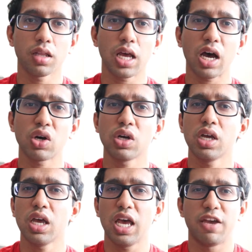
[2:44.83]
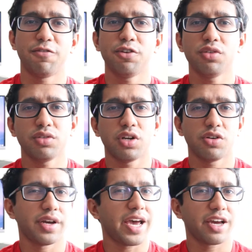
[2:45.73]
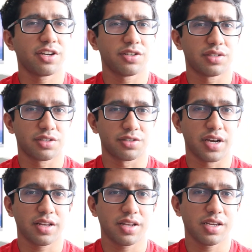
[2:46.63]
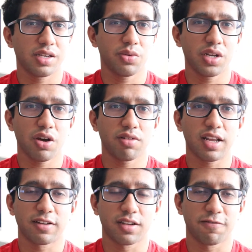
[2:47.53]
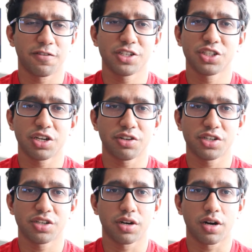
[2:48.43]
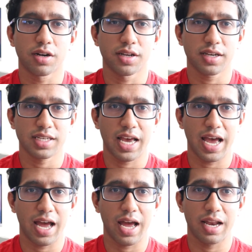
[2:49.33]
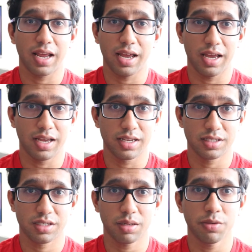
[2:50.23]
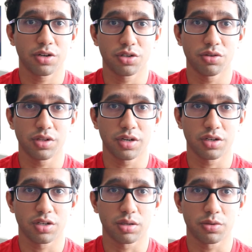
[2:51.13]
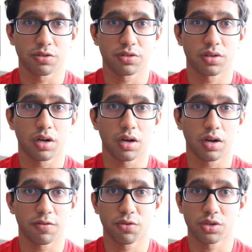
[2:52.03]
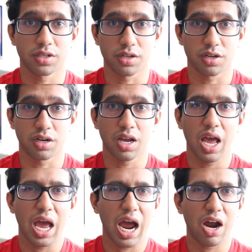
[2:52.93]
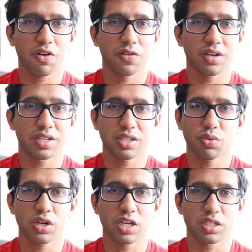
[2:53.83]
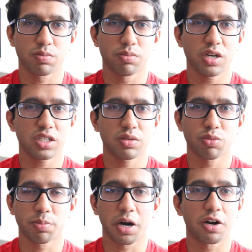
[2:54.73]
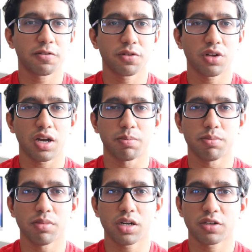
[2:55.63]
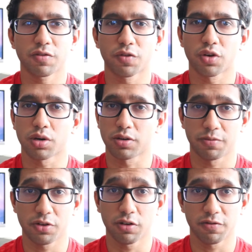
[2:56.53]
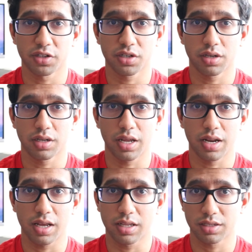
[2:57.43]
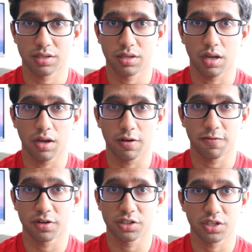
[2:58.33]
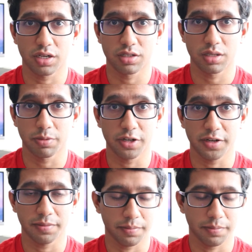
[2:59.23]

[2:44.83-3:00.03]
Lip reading: Now, if you know your Acuras correctly, you would know that the first generation RDX had a similar 2-liter turbo 4-cylinder. However, this one is much more powerful and much more fuel efficient than its first-gen sibling.